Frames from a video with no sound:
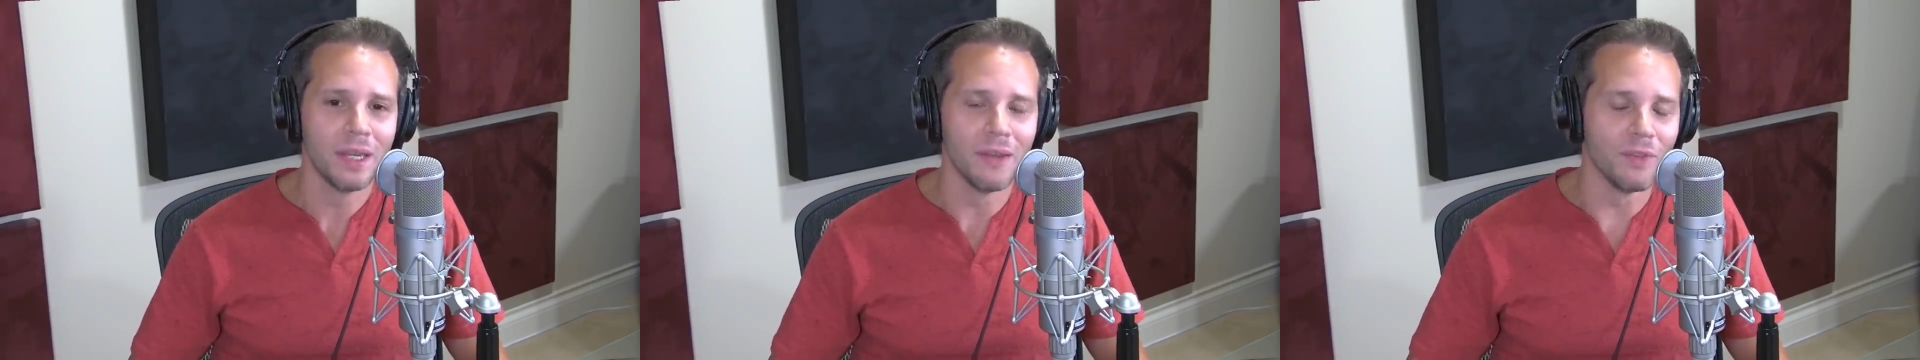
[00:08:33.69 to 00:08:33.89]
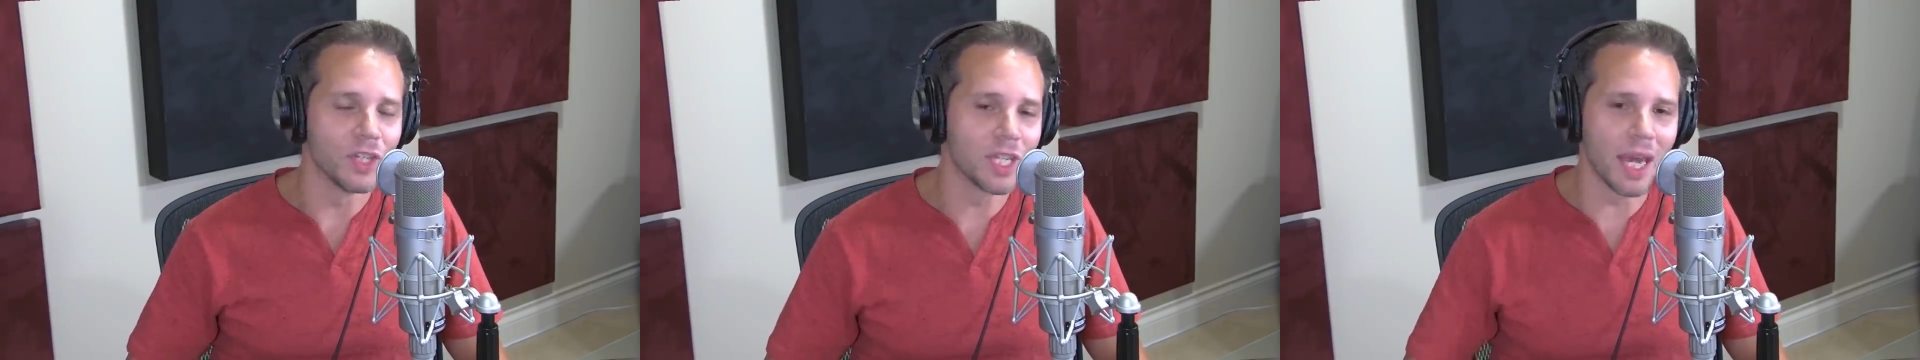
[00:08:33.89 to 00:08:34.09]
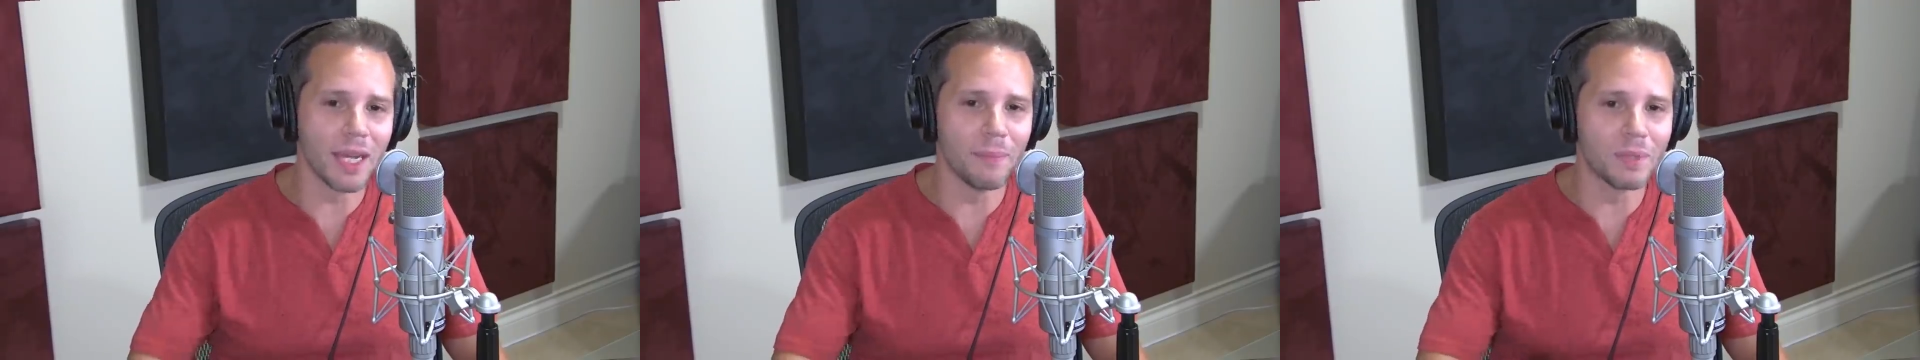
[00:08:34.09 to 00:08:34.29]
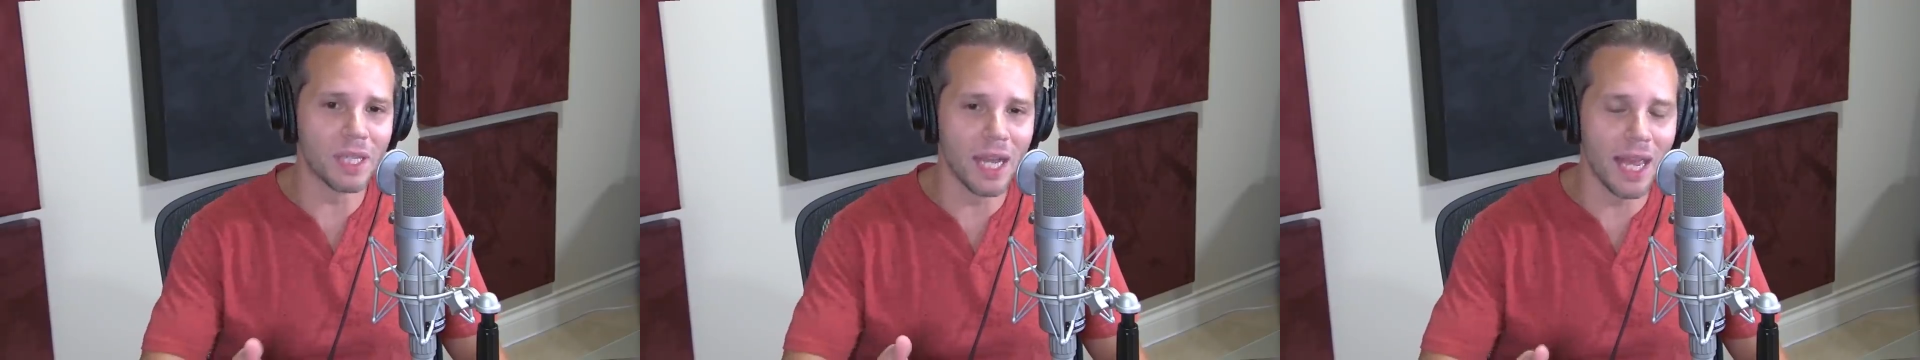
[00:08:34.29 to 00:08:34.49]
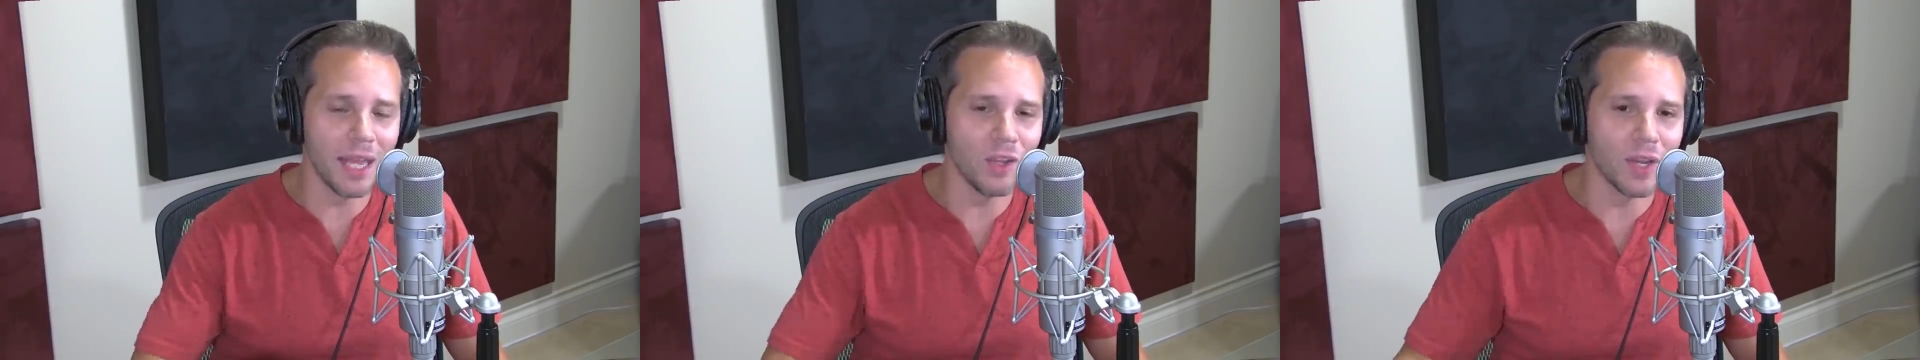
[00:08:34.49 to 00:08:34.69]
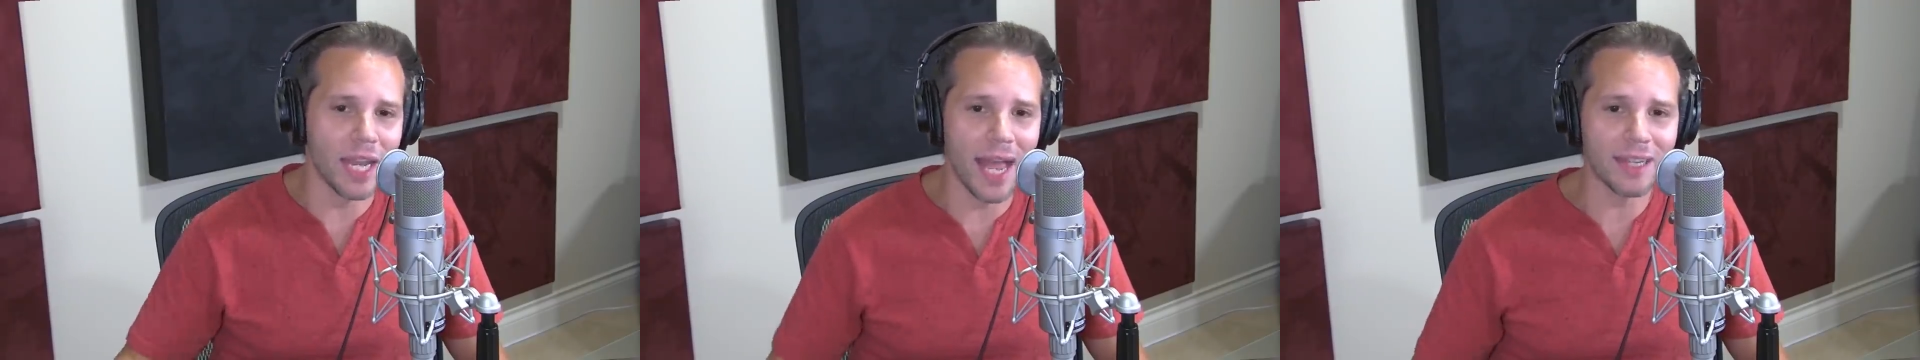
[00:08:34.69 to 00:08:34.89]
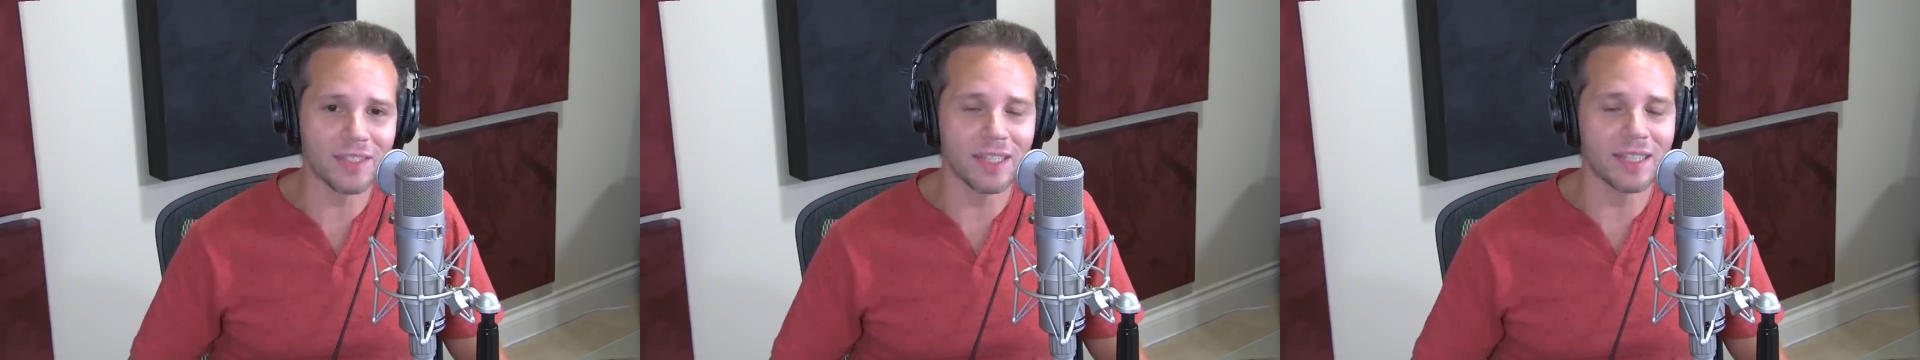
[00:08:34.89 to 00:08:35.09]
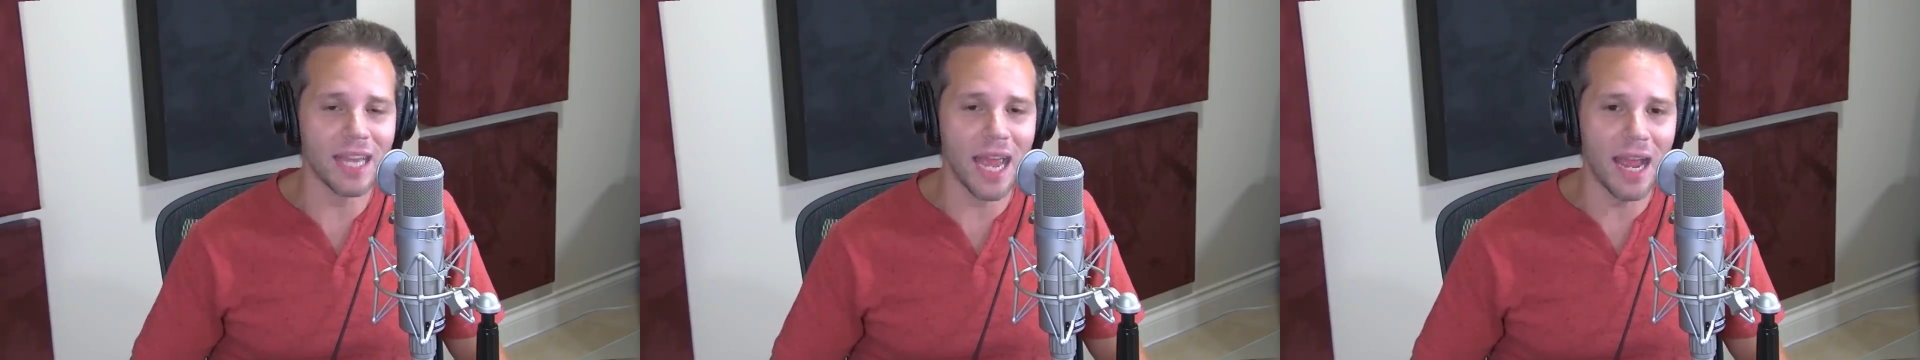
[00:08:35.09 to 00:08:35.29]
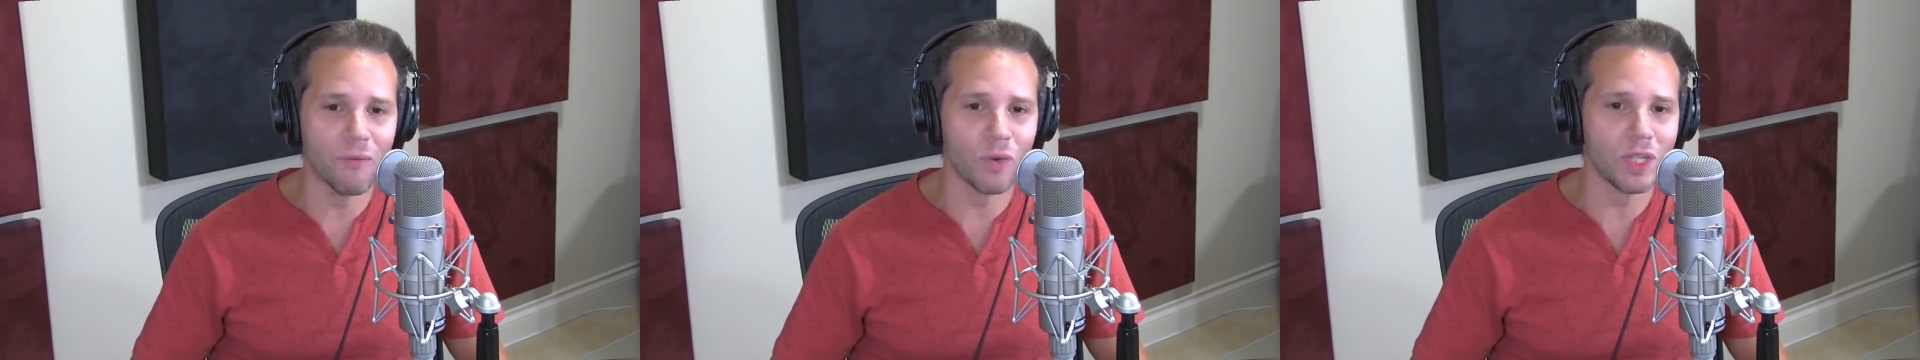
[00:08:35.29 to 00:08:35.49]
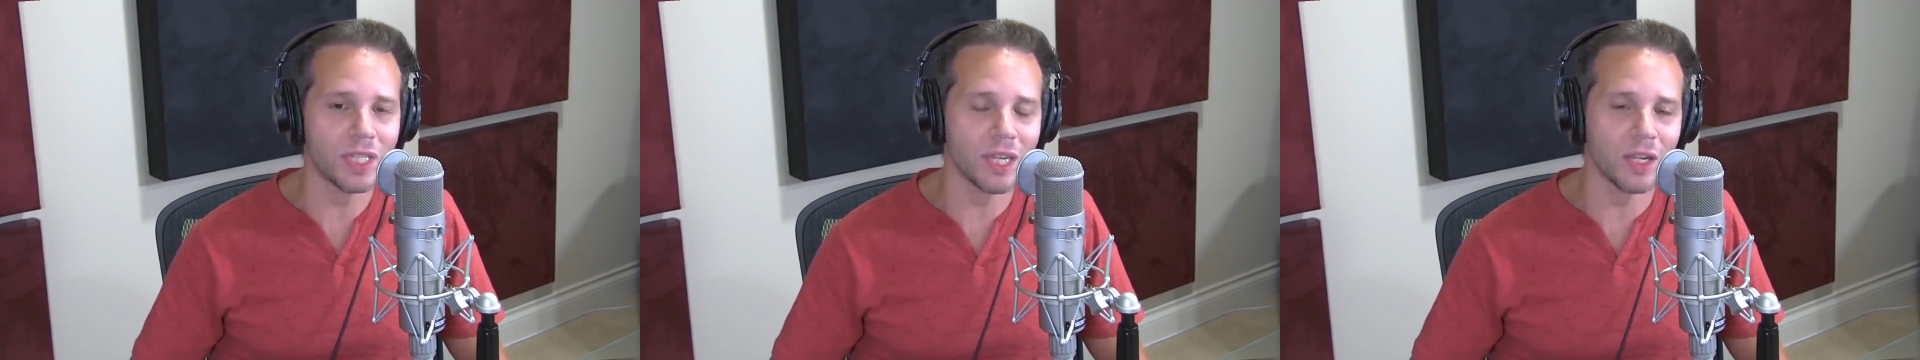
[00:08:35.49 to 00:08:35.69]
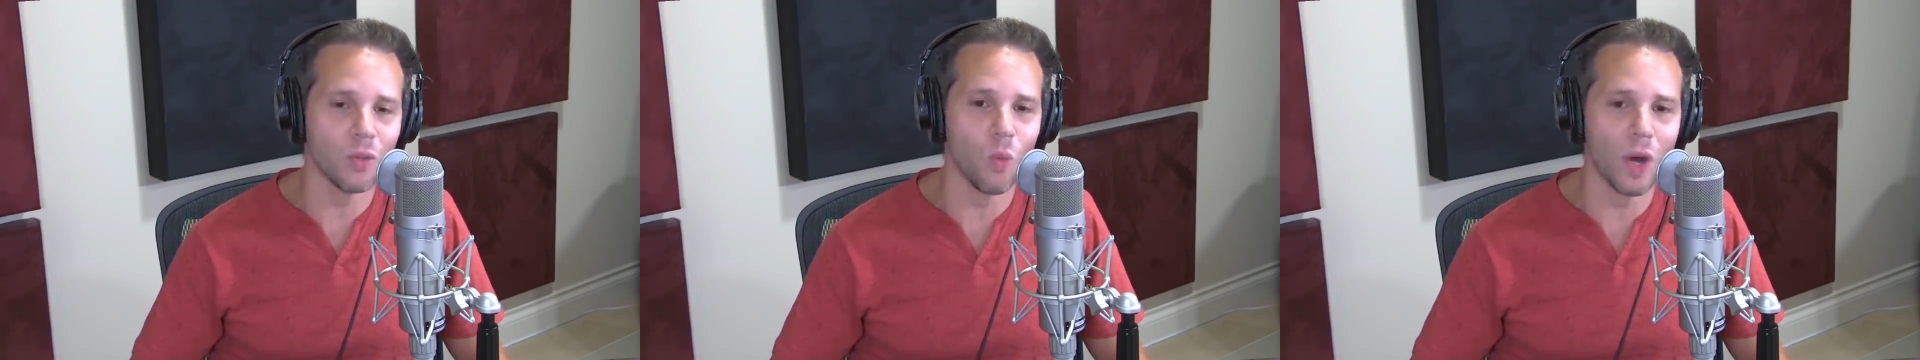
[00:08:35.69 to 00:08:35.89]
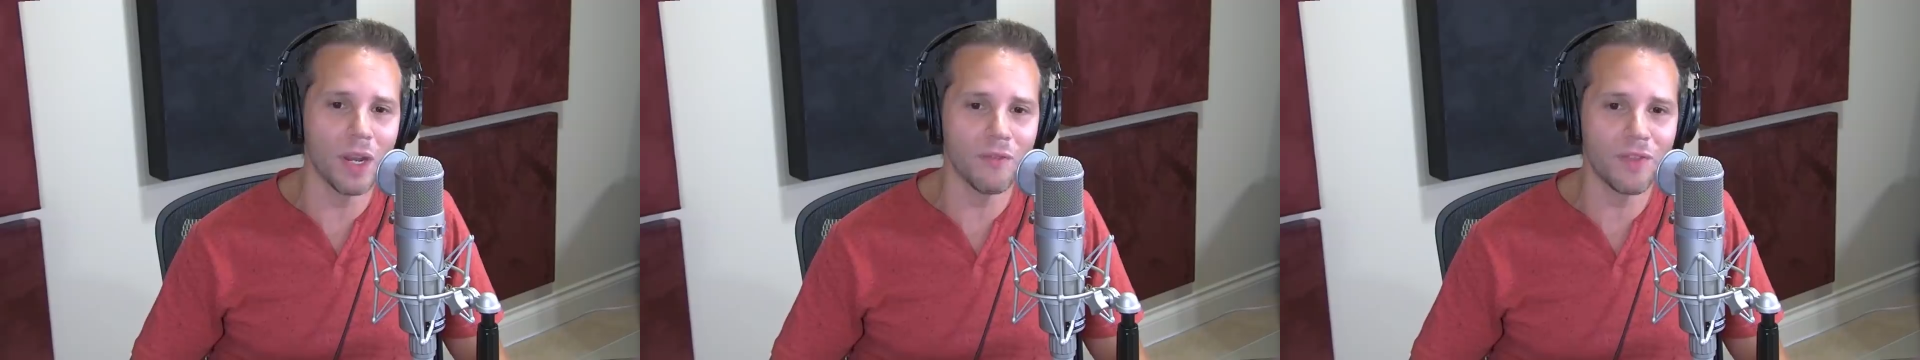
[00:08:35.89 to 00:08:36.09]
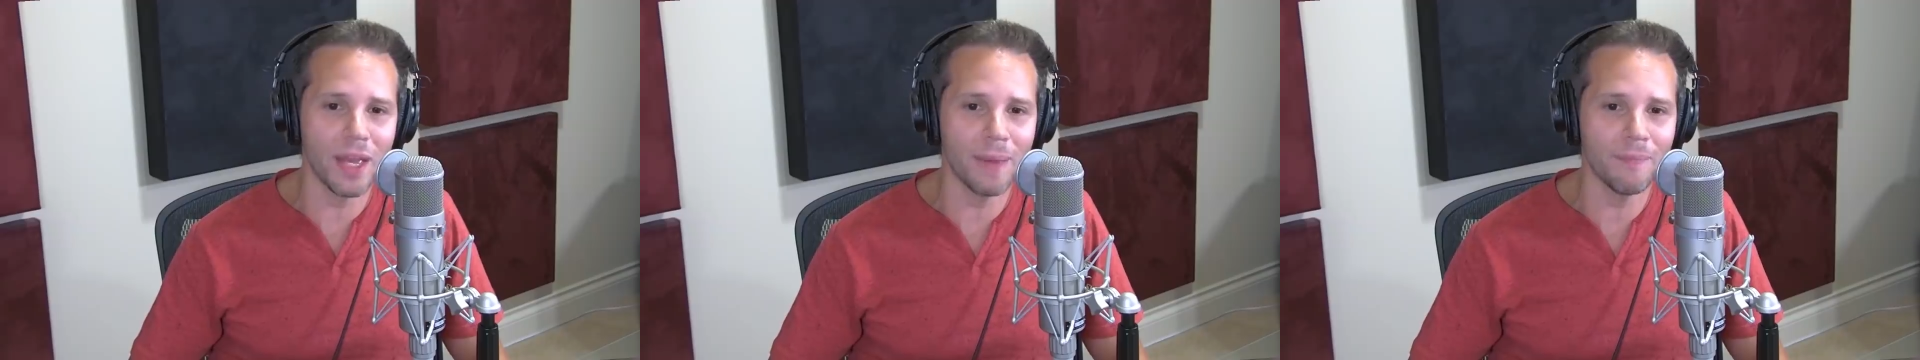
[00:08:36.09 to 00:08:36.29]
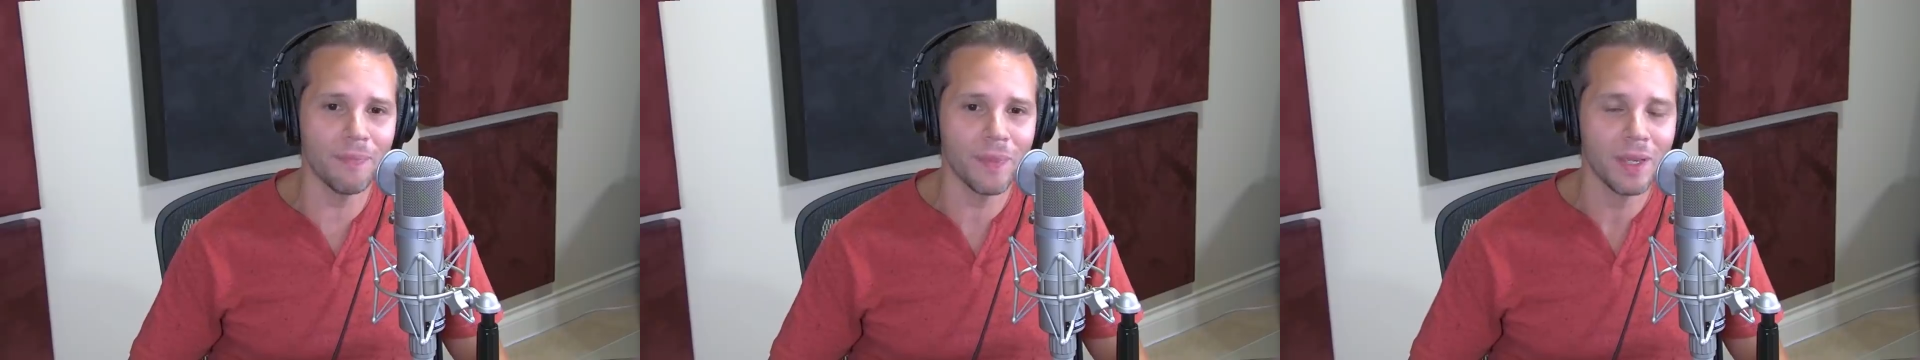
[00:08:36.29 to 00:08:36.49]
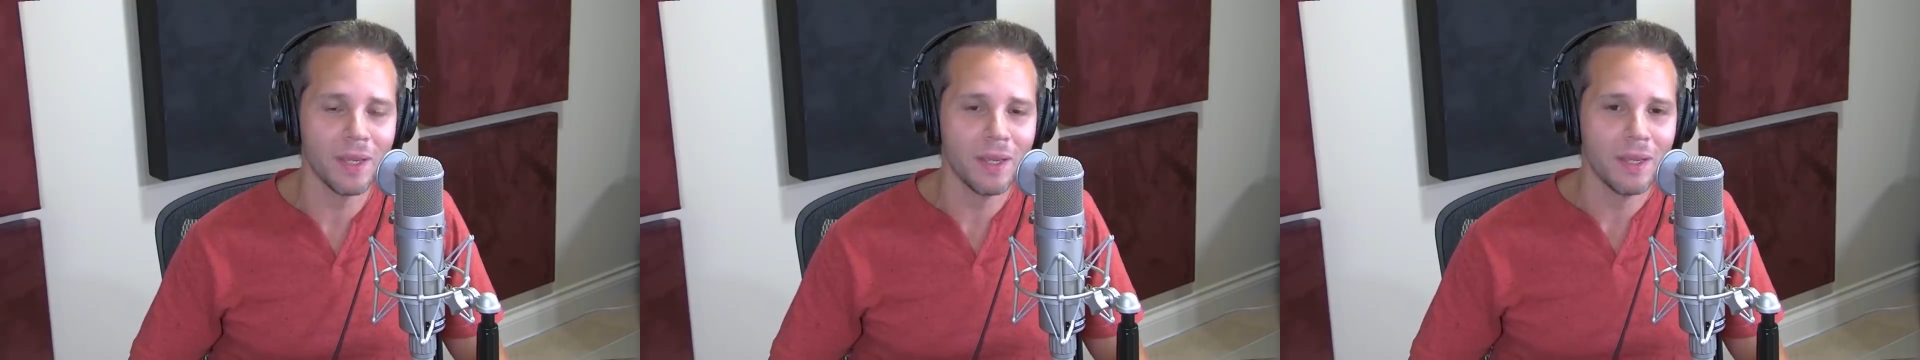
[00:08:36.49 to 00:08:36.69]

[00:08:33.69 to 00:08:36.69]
If you sign up today, you get access to every single one of them.